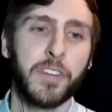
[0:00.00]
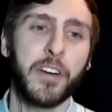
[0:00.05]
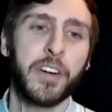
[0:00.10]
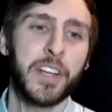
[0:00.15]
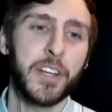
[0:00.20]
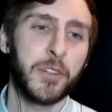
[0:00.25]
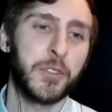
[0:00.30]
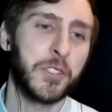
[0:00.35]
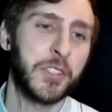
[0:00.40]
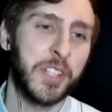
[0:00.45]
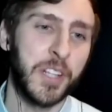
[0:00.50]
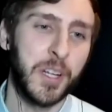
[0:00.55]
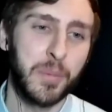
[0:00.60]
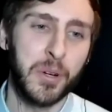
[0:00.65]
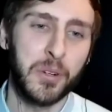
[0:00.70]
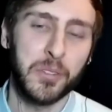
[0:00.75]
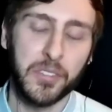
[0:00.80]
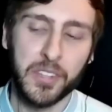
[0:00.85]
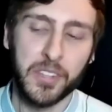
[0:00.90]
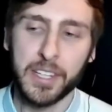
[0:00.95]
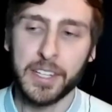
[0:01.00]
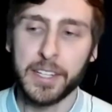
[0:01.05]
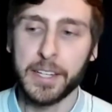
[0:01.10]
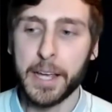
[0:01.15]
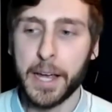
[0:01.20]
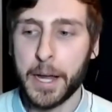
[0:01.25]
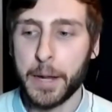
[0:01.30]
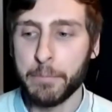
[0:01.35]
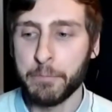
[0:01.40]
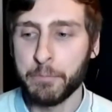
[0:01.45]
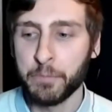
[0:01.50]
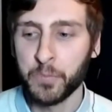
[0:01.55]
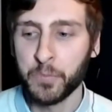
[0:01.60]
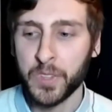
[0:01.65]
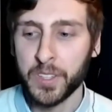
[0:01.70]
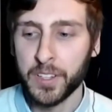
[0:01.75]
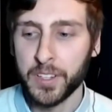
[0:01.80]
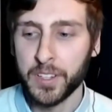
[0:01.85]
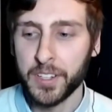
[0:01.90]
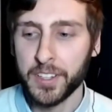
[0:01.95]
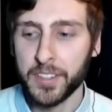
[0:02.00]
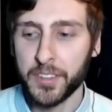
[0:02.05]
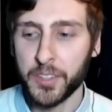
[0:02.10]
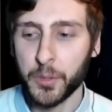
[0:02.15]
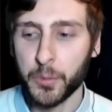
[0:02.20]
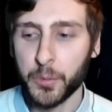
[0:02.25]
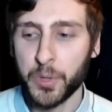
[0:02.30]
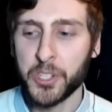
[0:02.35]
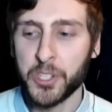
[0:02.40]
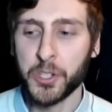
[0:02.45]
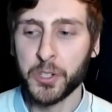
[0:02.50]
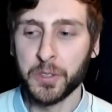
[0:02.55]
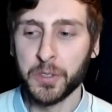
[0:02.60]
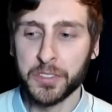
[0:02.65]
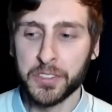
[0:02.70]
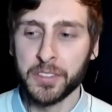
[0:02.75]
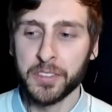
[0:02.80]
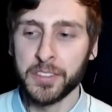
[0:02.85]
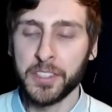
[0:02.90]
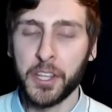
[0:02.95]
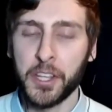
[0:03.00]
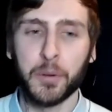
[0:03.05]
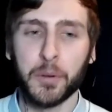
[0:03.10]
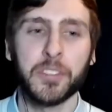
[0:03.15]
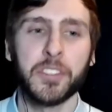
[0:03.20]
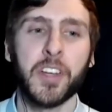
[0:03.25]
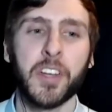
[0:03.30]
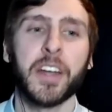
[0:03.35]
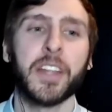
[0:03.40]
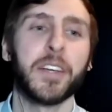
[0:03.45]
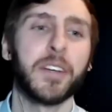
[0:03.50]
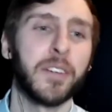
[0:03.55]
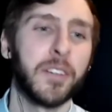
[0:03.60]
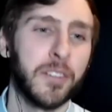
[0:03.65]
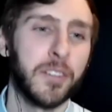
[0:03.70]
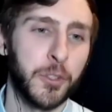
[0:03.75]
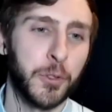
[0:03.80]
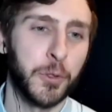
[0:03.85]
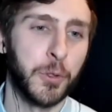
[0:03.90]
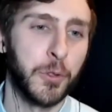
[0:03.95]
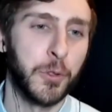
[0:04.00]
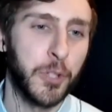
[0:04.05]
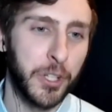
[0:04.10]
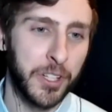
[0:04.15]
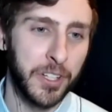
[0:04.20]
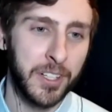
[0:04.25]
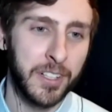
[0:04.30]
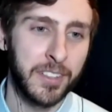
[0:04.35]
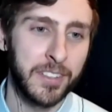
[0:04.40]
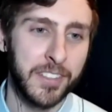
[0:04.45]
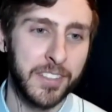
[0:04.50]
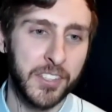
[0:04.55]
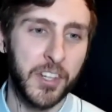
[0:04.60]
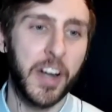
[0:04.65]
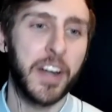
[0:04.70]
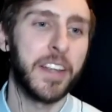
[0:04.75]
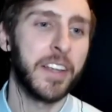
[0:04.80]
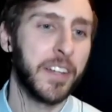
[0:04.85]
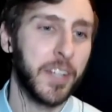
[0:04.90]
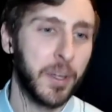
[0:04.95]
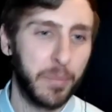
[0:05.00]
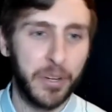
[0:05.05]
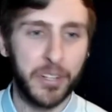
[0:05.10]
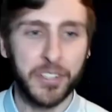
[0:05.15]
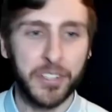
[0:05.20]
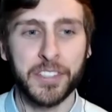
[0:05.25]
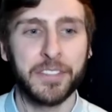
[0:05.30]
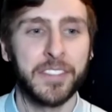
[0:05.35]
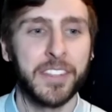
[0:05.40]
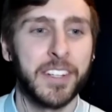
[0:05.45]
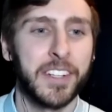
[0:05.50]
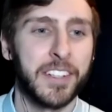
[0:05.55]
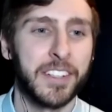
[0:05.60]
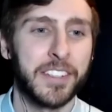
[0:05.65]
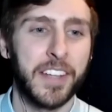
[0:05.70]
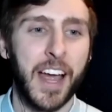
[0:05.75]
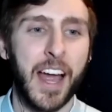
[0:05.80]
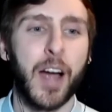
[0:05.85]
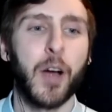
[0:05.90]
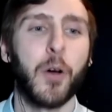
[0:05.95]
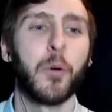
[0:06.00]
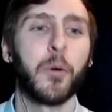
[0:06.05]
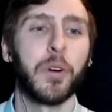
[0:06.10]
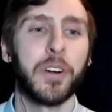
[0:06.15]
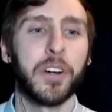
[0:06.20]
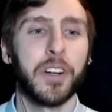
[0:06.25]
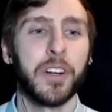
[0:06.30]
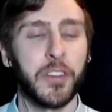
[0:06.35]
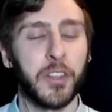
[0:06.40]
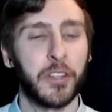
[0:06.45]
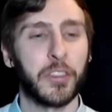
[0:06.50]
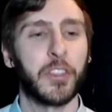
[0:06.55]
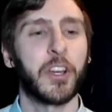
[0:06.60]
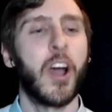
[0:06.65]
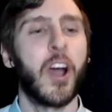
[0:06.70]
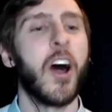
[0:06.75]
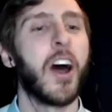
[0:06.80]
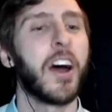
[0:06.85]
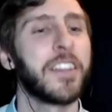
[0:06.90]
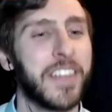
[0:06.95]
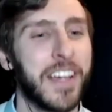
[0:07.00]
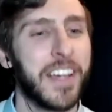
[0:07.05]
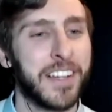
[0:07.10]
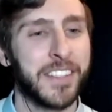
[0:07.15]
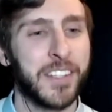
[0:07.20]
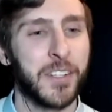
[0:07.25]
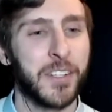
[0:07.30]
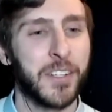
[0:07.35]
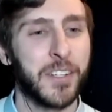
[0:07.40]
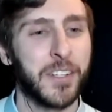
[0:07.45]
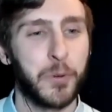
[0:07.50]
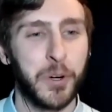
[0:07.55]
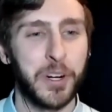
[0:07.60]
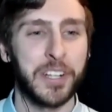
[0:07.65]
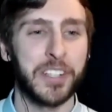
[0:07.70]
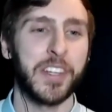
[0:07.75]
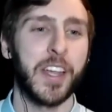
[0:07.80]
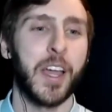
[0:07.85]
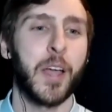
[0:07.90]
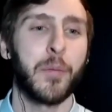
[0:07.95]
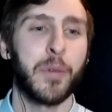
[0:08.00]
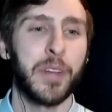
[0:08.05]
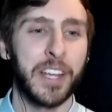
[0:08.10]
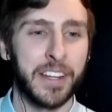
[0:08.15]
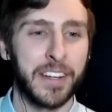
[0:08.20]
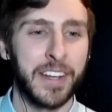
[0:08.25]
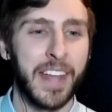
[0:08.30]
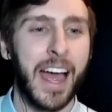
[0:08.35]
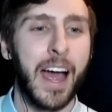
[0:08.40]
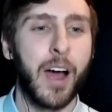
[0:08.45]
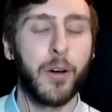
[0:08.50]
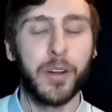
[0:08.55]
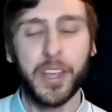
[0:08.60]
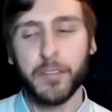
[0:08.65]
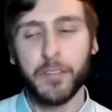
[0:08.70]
interesting about the original, Dunning-Kruger study compared to how the context in which we're examining it now.